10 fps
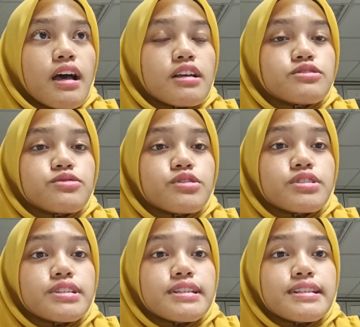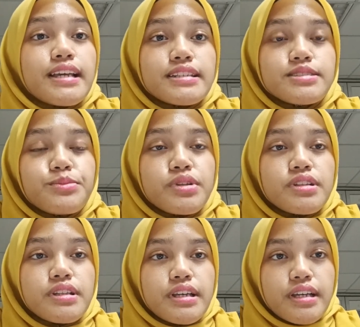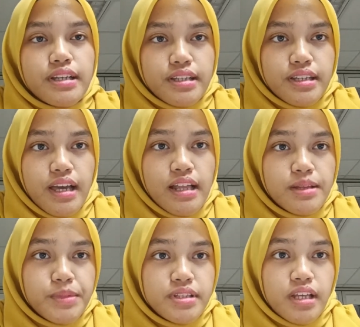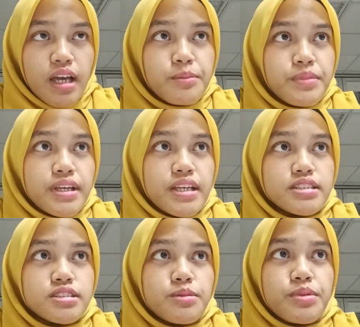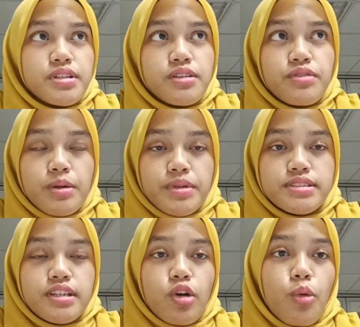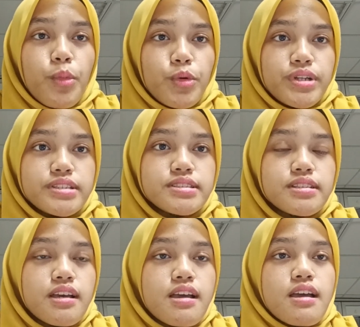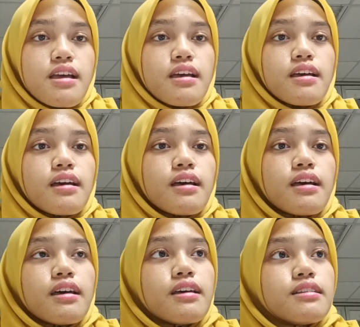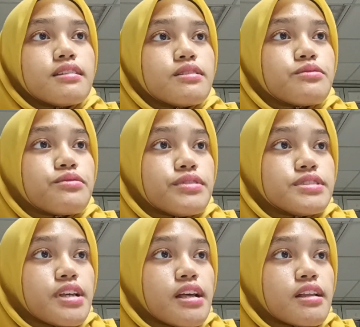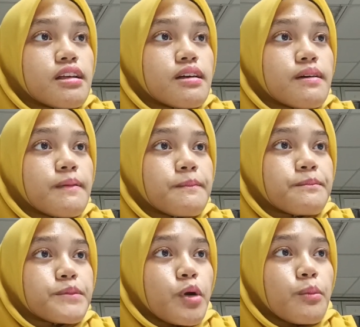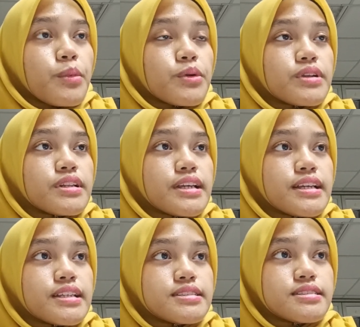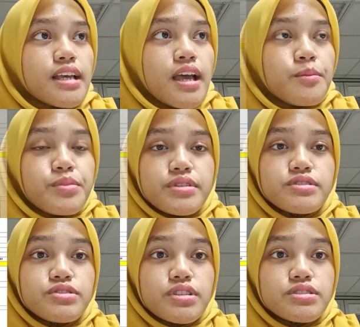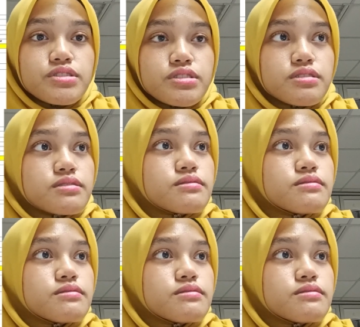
As for the next building element type is the building fabrics and components. And the first component is apron structure.